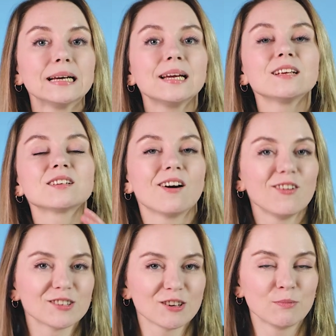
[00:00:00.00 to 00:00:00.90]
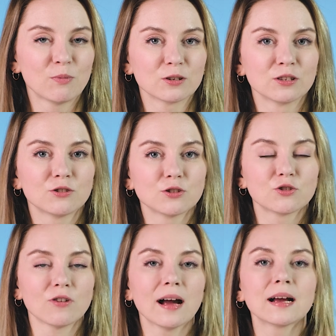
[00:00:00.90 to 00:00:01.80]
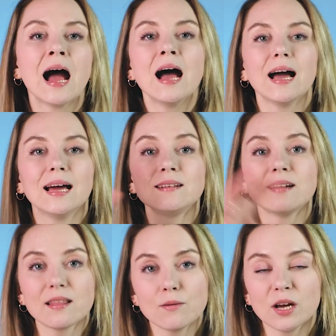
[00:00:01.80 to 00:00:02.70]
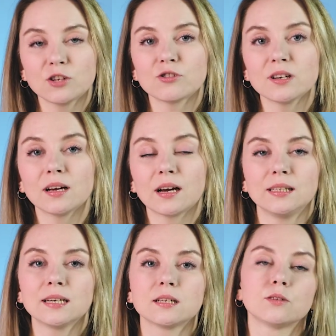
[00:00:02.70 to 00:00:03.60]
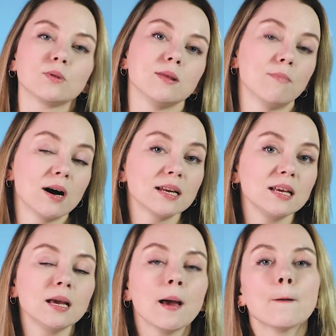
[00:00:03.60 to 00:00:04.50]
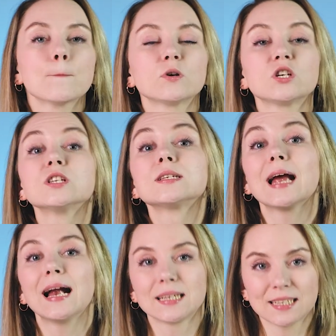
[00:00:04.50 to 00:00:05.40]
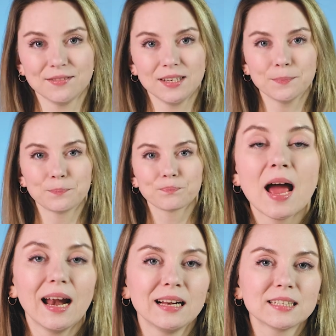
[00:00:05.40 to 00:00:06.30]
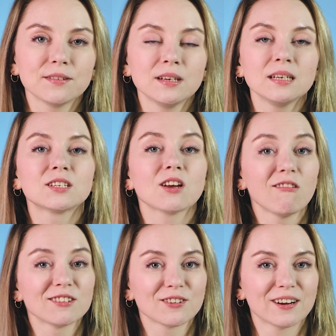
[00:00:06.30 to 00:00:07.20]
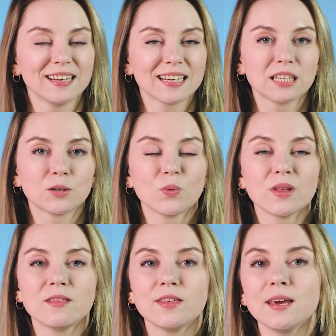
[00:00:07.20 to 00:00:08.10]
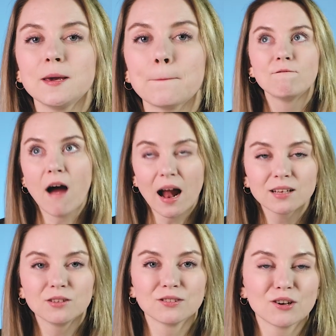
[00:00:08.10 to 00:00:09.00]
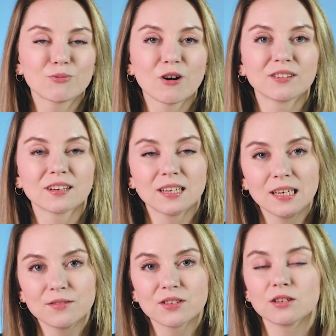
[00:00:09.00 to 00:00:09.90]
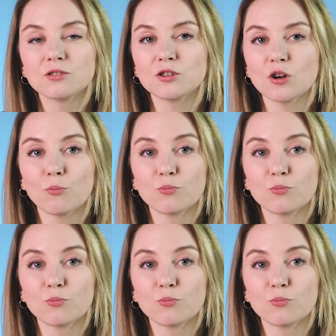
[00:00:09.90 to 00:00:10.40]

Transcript: it is also important to track another metric connected with the money, which is L T V. L T V is also connected with the value your product gives to your